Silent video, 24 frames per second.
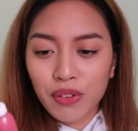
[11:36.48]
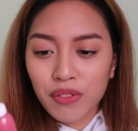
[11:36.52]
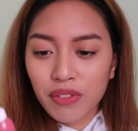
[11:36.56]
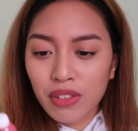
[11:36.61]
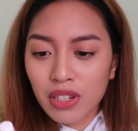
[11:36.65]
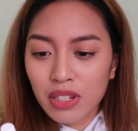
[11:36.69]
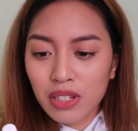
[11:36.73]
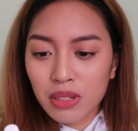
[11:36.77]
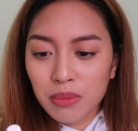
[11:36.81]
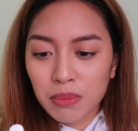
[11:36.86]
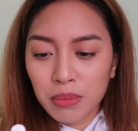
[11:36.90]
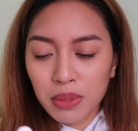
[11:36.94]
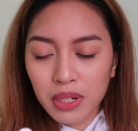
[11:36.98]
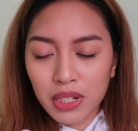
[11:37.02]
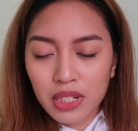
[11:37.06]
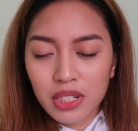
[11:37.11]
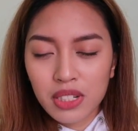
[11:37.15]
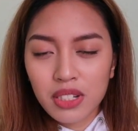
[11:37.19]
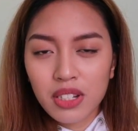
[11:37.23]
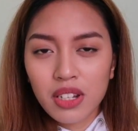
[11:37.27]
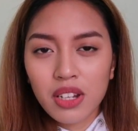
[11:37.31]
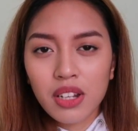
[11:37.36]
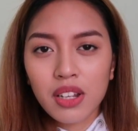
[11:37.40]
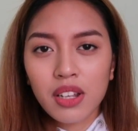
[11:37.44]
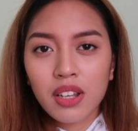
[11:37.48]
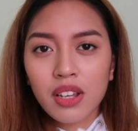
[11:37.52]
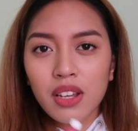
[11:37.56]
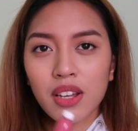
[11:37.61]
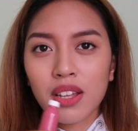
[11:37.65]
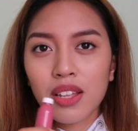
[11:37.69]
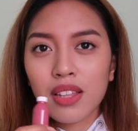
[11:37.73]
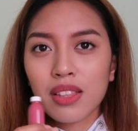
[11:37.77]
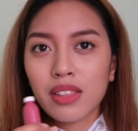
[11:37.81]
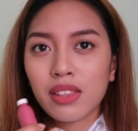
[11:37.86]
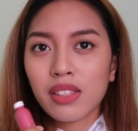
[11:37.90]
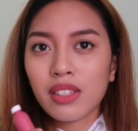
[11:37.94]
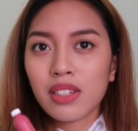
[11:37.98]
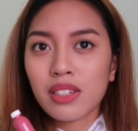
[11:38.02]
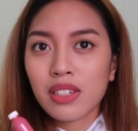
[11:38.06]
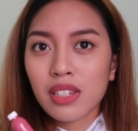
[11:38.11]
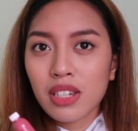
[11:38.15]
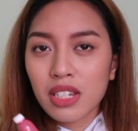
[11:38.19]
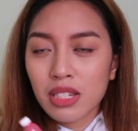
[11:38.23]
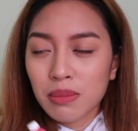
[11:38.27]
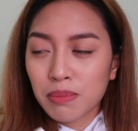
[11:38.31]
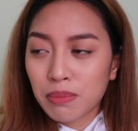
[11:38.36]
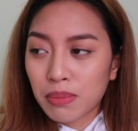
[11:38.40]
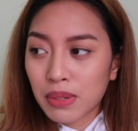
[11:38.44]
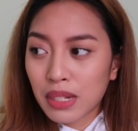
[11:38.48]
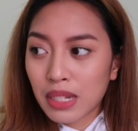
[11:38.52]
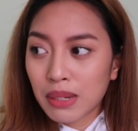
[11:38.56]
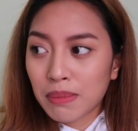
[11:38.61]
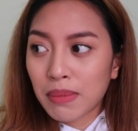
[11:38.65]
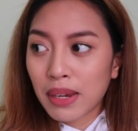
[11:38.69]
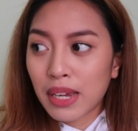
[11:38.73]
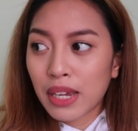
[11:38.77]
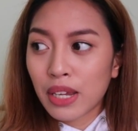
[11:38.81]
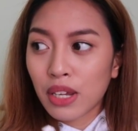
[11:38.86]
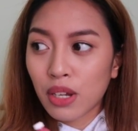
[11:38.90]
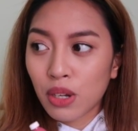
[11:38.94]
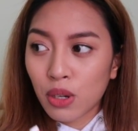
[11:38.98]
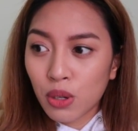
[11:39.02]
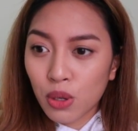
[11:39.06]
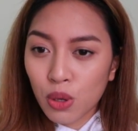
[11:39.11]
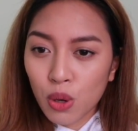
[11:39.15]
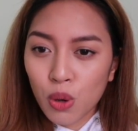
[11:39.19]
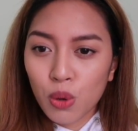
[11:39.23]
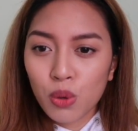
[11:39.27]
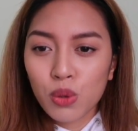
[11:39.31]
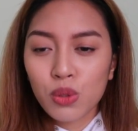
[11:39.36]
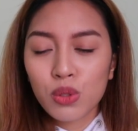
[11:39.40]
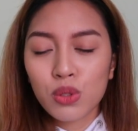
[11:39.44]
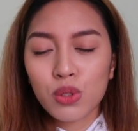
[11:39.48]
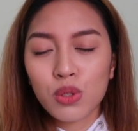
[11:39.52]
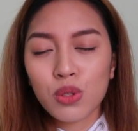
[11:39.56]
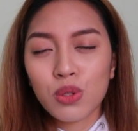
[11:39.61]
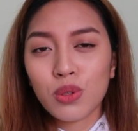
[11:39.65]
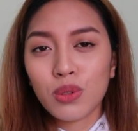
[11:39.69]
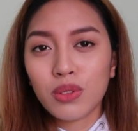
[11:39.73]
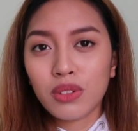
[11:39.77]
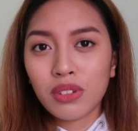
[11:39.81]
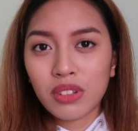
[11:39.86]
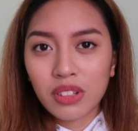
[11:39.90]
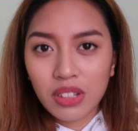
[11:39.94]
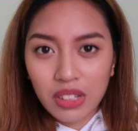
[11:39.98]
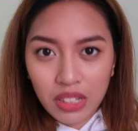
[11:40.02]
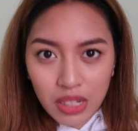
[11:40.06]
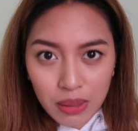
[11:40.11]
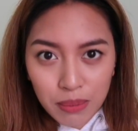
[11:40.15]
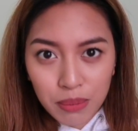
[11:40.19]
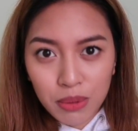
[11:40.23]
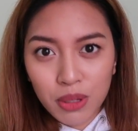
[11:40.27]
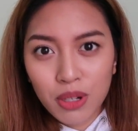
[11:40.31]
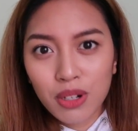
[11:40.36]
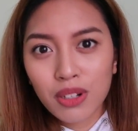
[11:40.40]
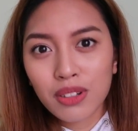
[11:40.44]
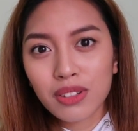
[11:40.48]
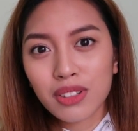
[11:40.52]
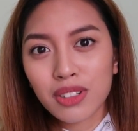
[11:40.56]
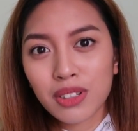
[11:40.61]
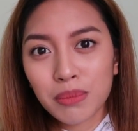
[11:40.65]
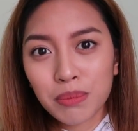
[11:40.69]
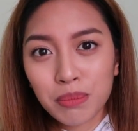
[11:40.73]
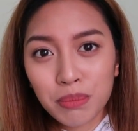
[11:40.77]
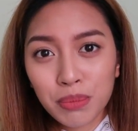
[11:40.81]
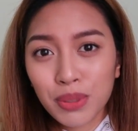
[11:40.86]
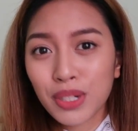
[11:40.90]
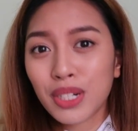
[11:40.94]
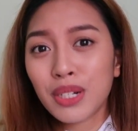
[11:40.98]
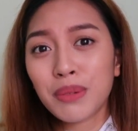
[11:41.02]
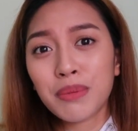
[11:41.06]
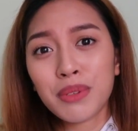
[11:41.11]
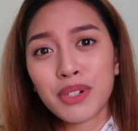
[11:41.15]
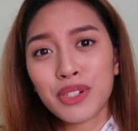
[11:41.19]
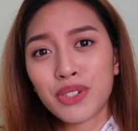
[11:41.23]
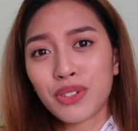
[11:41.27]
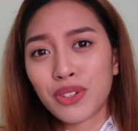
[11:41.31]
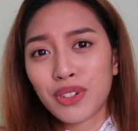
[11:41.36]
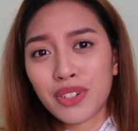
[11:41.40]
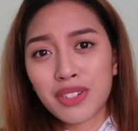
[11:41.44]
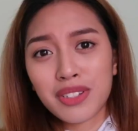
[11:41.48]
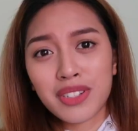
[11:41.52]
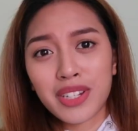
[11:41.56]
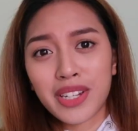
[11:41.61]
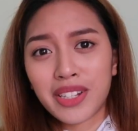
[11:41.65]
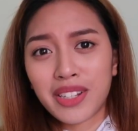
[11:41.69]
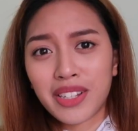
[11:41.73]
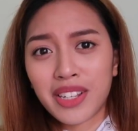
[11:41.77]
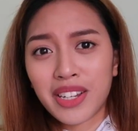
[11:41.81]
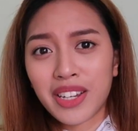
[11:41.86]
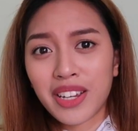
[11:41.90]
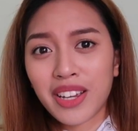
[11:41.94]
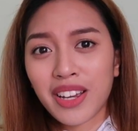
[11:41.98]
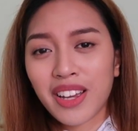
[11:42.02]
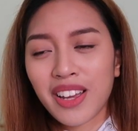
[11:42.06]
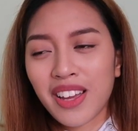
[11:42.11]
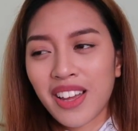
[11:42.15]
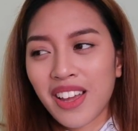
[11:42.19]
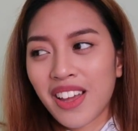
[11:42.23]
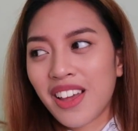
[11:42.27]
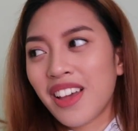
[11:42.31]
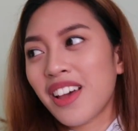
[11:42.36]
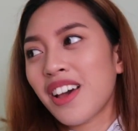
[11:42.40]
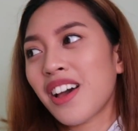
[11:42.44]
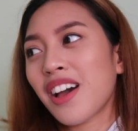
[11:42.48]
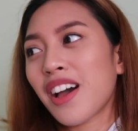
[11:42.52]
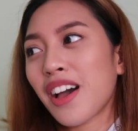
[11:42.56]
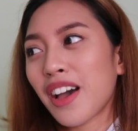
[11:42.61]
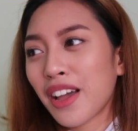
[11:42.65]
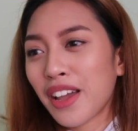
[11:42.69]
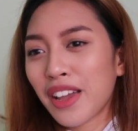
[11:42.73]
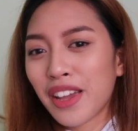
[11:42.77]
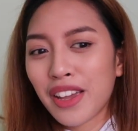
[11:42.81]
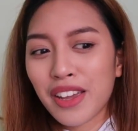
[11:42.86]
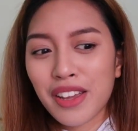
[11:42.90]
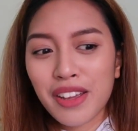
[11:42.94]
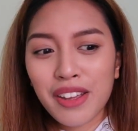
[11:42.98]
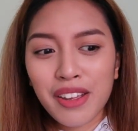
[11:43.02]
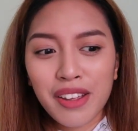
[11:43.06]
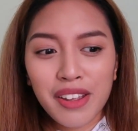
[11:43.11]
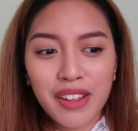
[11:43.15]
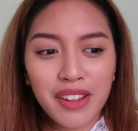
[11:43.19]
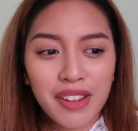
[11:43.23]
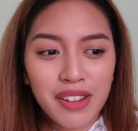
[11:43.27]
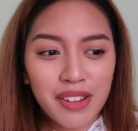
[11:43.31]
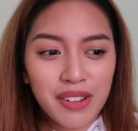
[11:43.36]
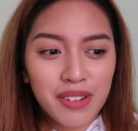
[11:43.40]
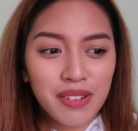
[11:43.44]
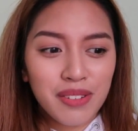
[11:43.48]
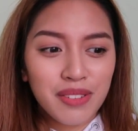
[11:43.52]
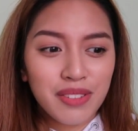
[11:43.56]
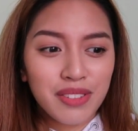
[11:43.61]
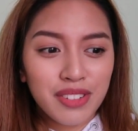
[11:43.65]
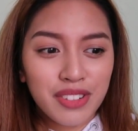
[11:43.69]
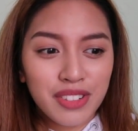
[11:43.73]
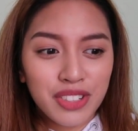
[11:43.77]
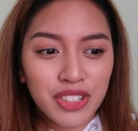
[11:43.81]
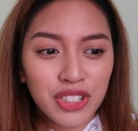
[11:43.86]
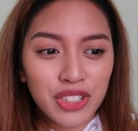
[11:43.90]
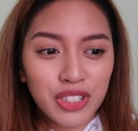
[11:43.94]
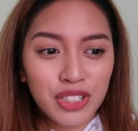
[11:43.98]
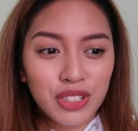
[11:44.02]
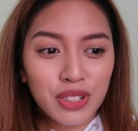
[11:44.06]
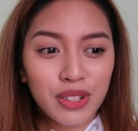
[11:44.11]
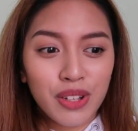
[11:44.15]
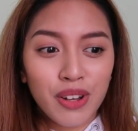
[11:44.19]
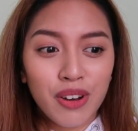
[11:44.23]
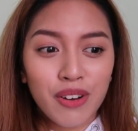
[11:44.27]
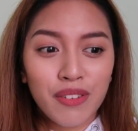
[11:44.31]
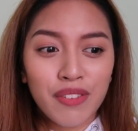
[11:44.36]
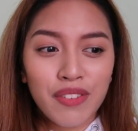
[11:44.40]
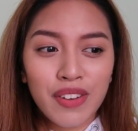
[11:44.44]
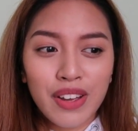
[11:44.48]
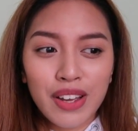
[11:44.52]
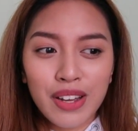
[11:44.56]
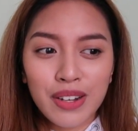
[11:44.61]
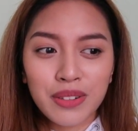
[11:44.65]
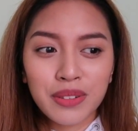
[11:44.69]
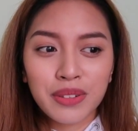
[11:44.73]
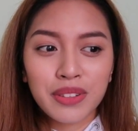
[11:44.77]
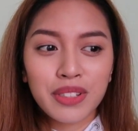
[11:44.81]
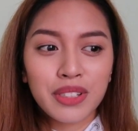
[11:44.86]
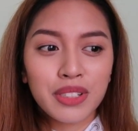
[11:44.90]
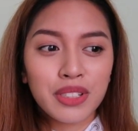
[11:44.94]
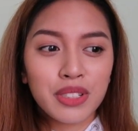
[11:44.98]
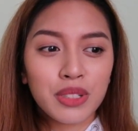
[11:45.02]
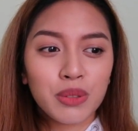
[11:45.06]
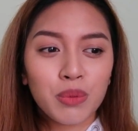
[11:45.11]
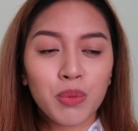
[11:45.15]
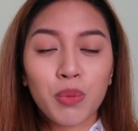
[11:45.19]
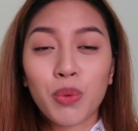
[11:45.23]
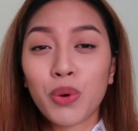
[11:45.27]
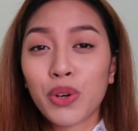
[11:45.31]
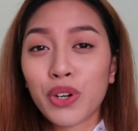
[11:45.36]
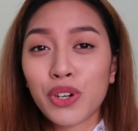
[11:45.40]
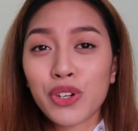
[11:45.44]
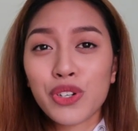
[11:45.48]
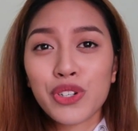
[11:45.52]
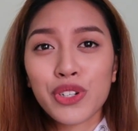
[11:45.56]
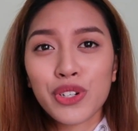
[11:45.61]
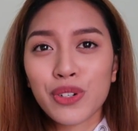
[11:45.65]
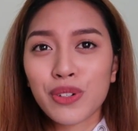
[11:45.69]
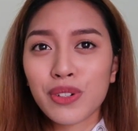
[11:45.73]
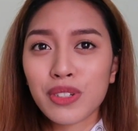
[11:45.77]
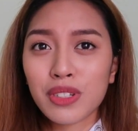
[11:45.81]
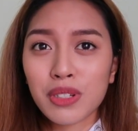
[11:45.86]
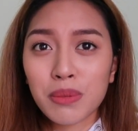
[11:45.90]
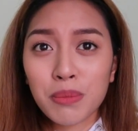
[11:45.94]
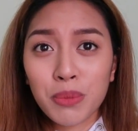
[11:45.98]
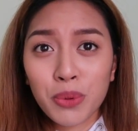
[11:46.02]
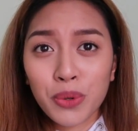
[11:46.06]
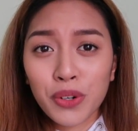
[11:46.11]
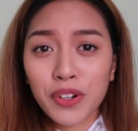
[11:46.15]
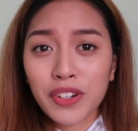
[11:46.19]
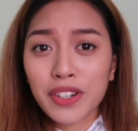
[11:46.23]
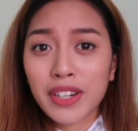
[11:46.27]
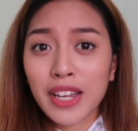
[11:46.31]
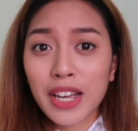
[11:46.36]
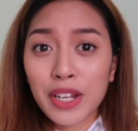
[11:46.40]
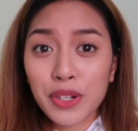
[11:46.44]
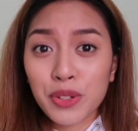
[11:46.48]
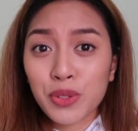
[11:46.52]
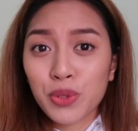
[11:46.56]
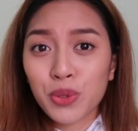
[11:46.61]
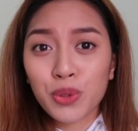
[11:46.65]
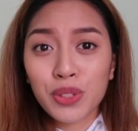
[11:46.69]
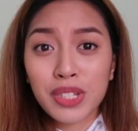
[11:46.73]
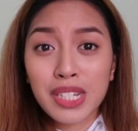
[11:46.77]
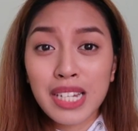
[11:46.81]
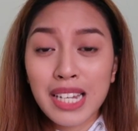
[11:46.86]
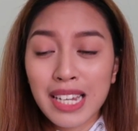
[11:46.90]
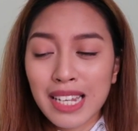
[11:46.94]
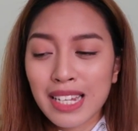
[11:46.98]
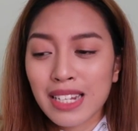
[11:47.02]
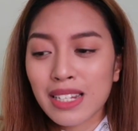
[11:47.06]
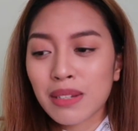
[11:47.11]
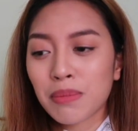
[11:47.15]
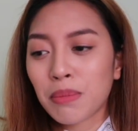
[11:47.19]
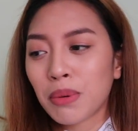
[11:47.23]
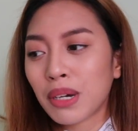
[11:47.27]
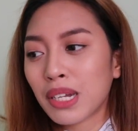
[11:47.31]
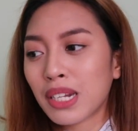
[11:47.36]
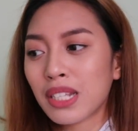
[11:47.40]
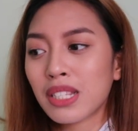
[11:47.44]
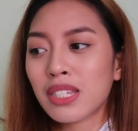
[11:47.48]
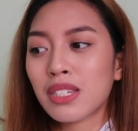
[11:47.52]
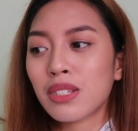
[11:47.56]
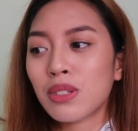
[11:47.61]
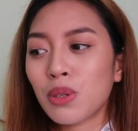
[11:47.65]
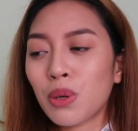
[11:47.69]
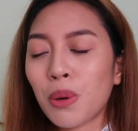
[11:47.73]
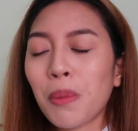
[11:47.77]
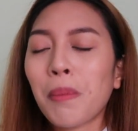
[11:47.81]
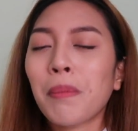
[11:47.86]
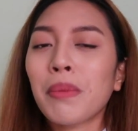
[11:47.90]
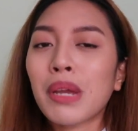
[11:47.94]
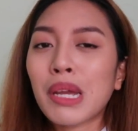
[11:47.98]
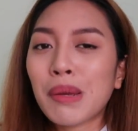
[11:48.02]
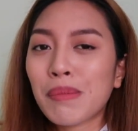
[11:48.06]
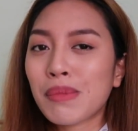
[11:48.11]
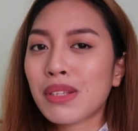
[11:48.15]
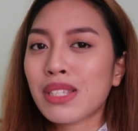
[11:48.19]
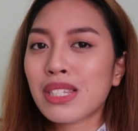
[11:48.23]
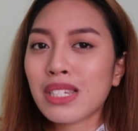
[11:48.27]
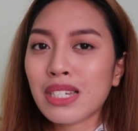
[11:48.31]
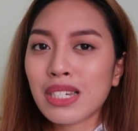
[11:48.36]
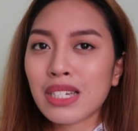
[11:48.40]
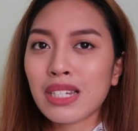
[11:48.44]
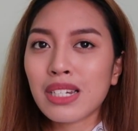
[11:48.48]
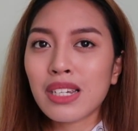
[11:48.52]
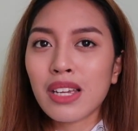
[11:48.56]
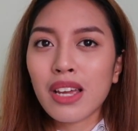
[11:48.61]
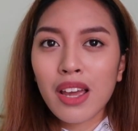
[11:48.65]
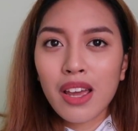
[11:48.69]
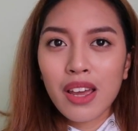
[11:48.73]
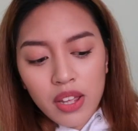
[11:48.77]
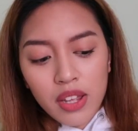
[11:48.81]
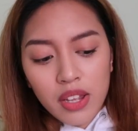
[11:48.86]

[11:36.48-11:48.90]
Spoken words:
of this, but this has been my go-to lip color pretty much on daily. I just love how this water gel is a more natural tint, but it's still pigmented.